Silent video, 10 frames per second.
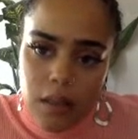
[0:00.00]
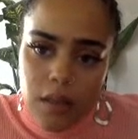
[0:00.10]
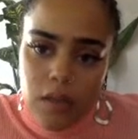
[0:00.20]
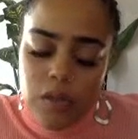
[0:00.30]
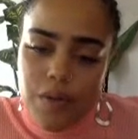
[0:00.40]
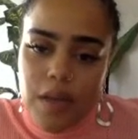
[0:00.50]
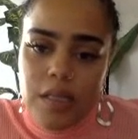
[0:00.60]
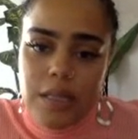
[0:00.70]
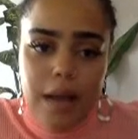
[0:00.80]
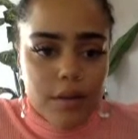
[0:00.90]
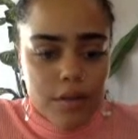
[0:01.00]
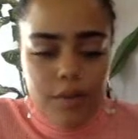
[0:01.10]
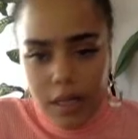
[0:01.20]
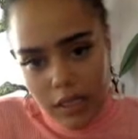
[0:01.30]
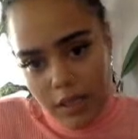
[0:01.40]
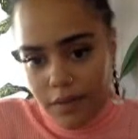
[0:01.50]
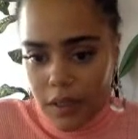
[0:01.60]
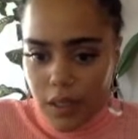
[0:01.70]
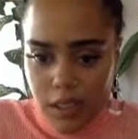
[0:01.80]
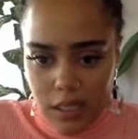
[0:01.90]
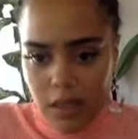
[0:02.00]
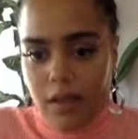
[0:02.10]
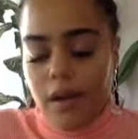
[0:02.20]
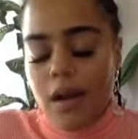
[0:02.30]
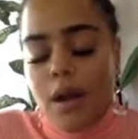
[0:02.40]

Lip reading: so they sounded relatively good together.